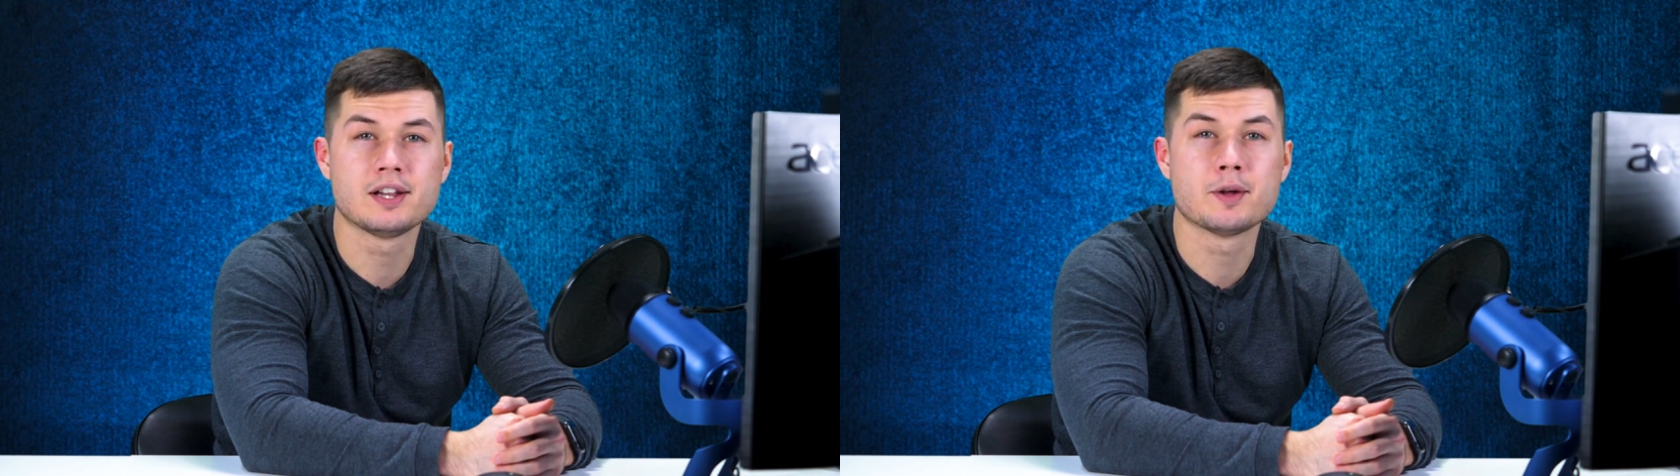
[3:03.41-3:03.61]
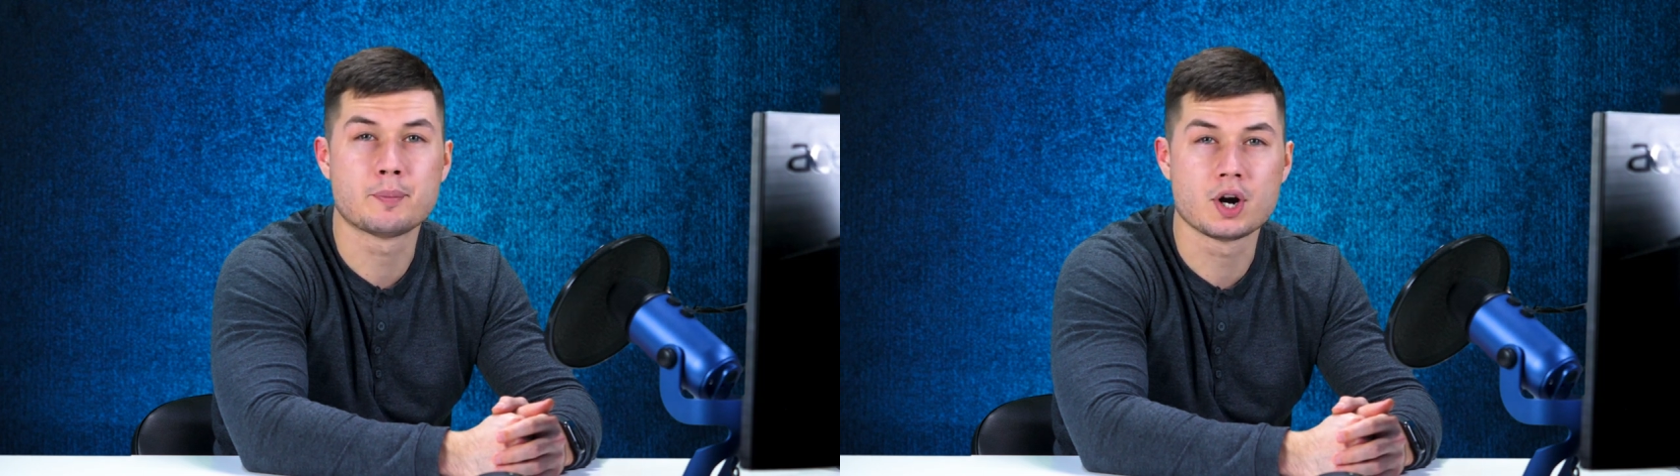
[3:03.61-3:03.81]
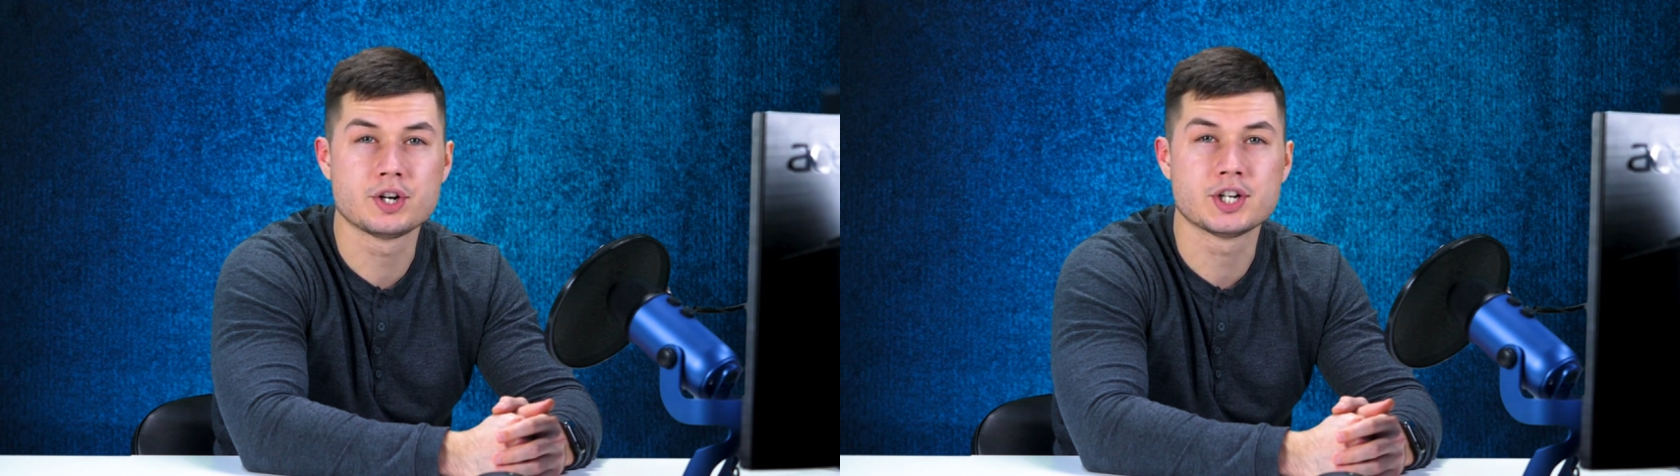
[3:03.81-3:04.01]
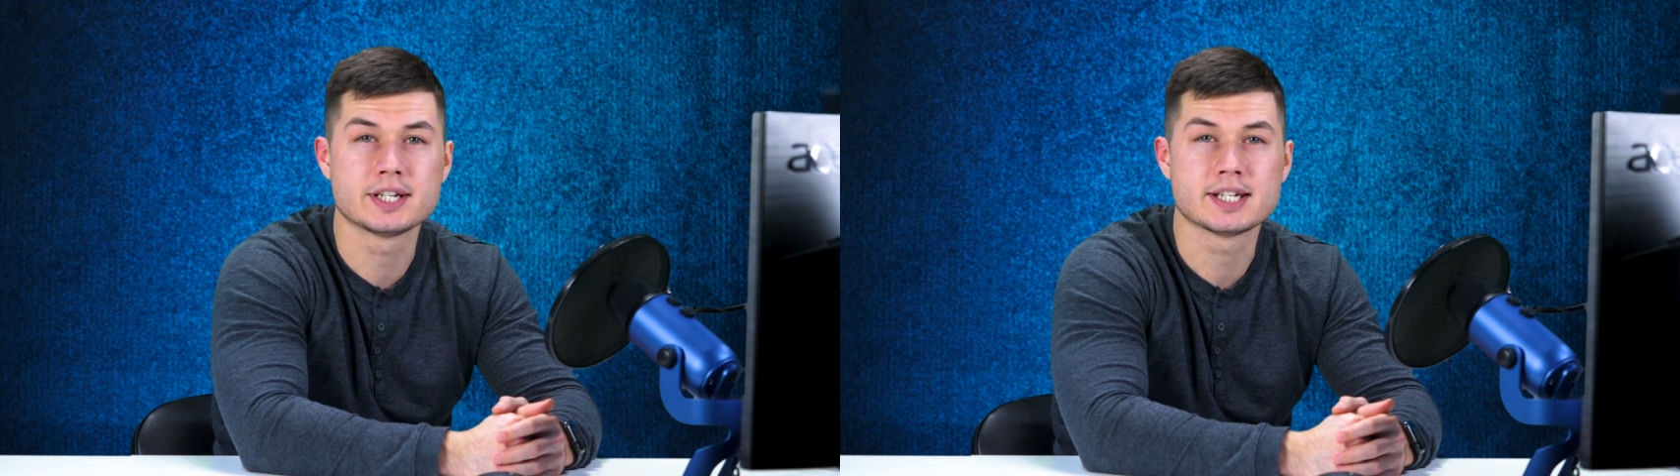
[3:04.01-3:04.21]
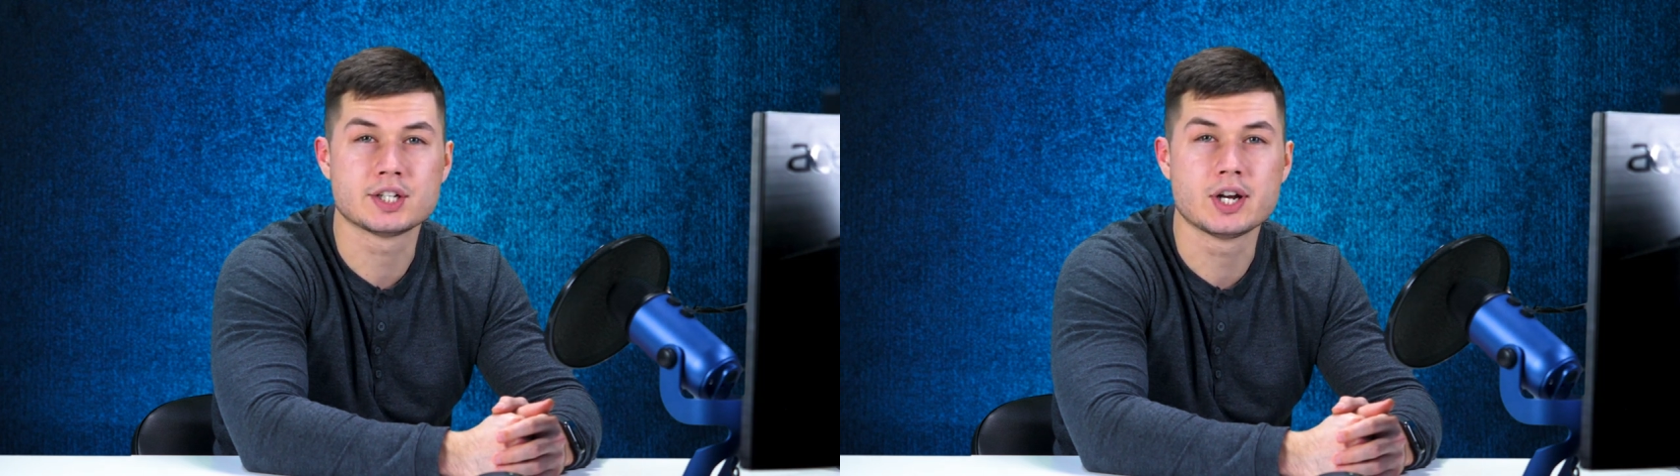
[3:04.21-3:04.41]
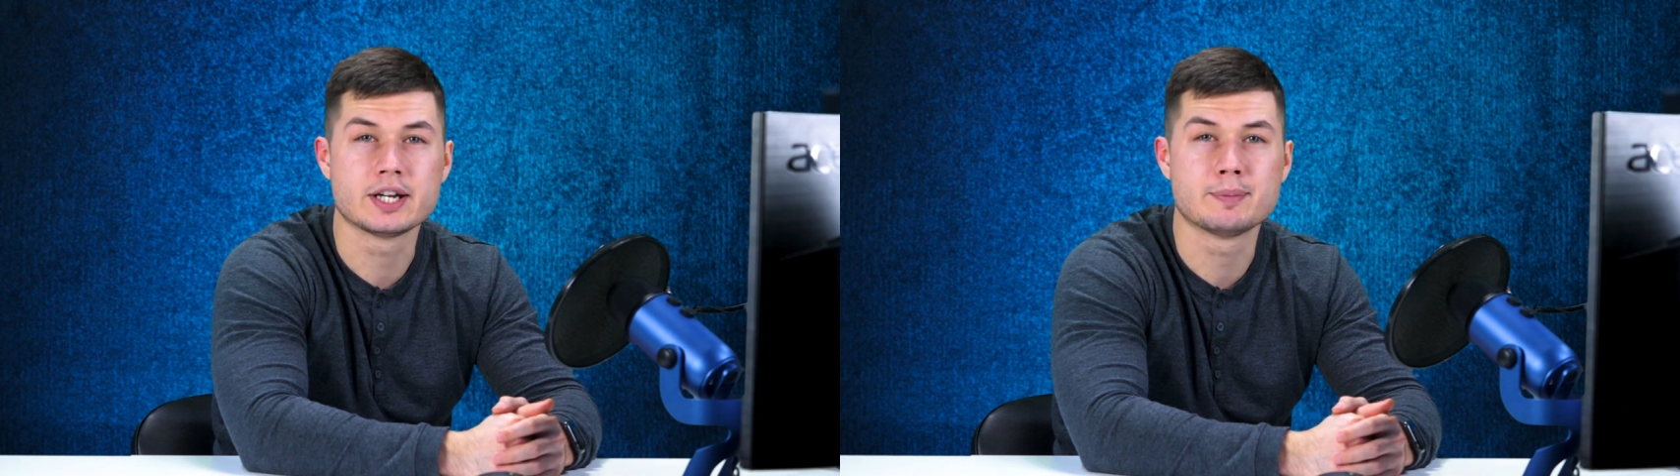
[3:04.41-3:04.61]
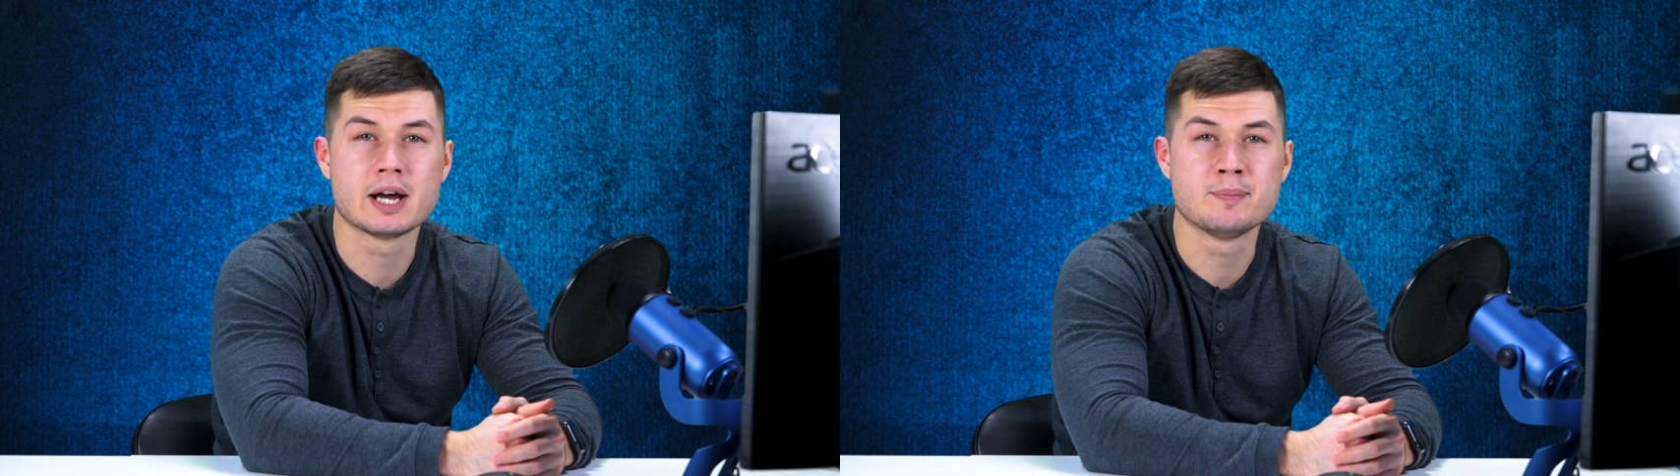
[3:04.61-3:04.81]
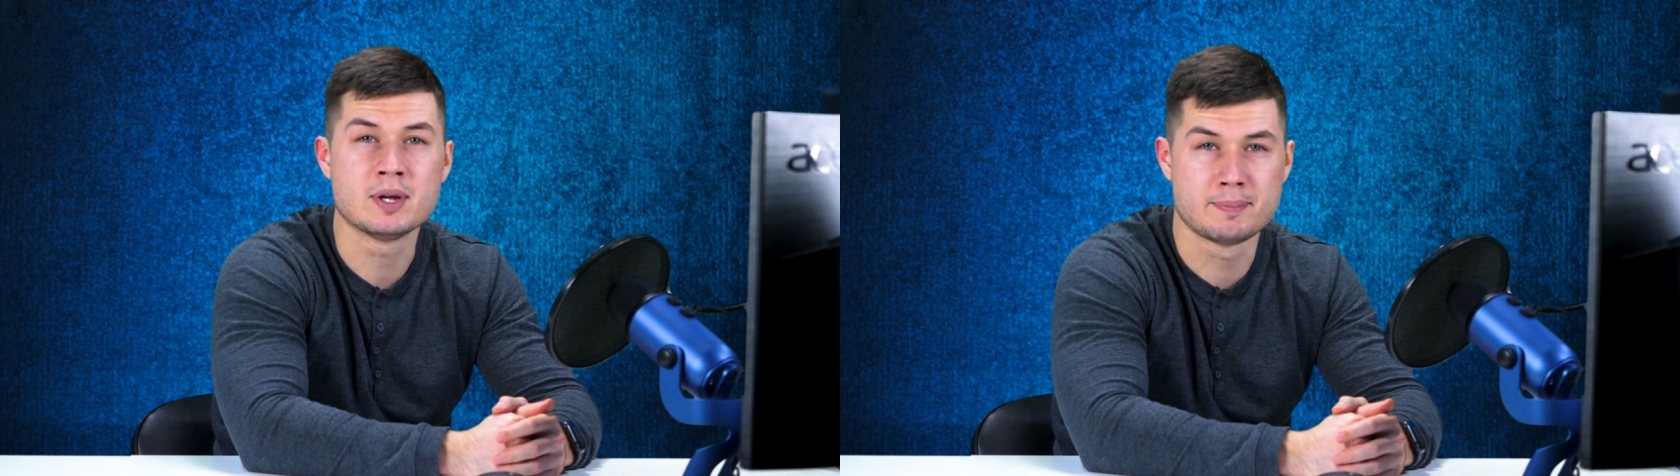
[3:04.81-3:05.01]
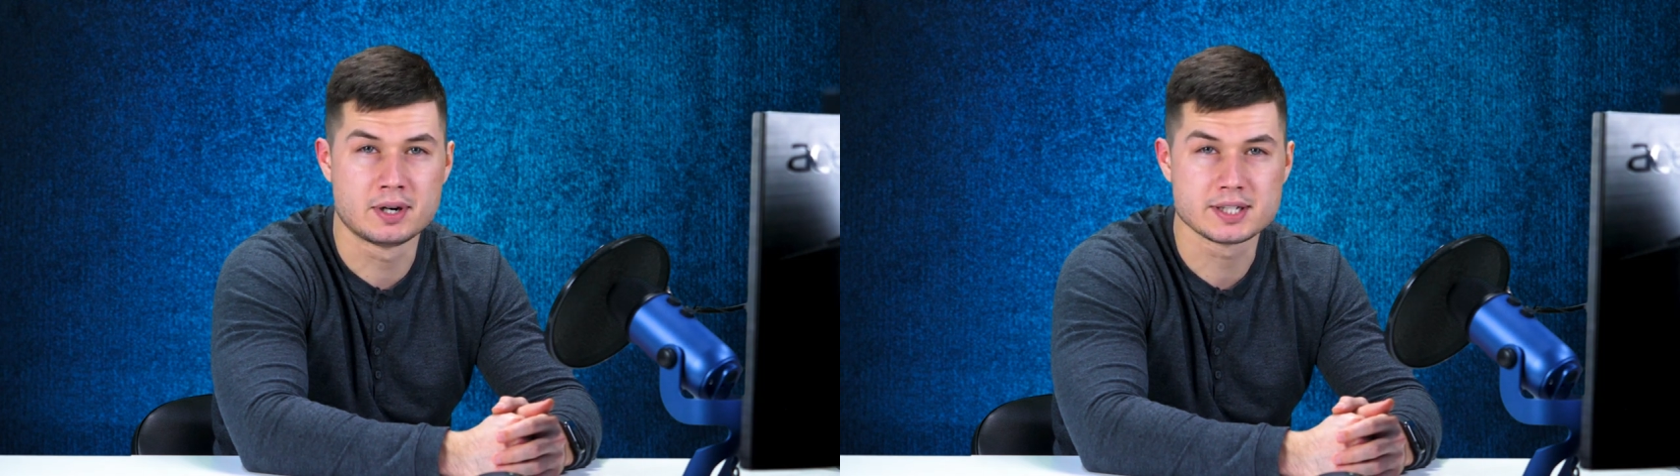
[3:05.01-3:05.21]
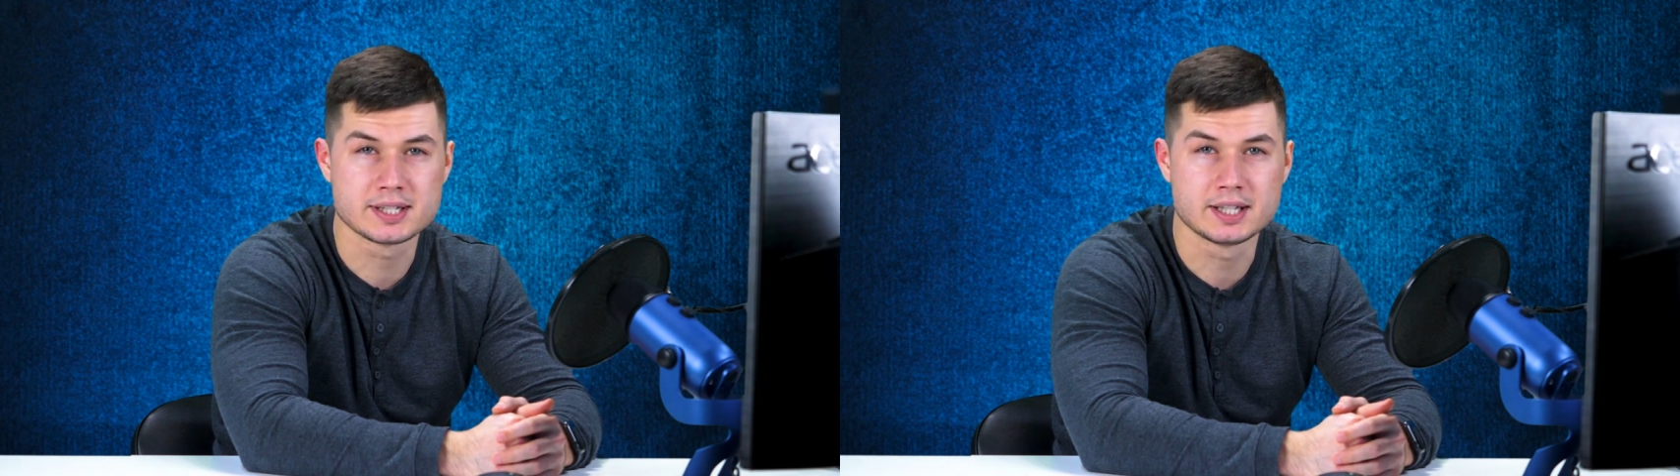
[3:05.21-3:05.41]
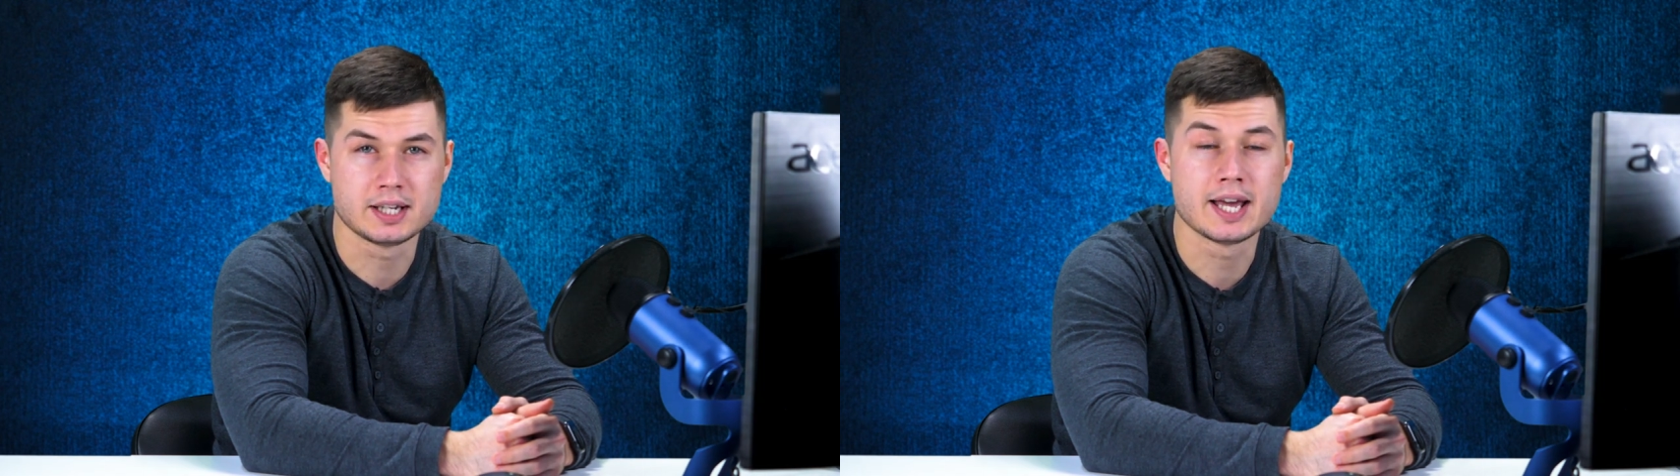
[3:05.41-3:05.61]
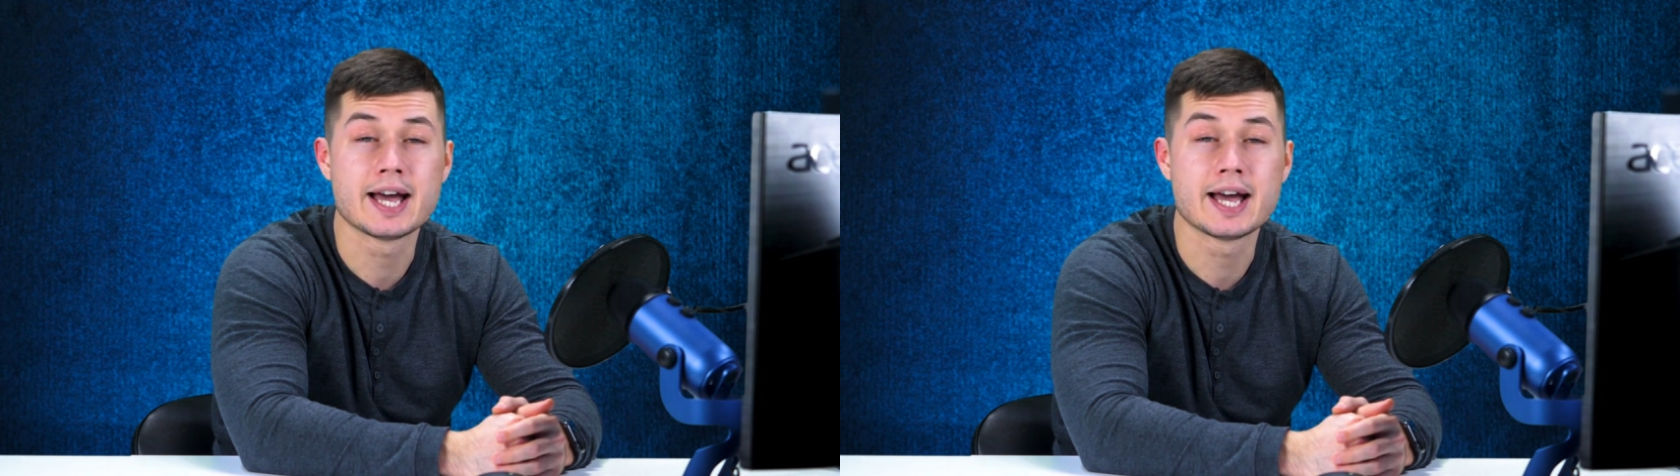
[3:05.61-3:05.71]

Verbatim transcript: the projects are checked by me personally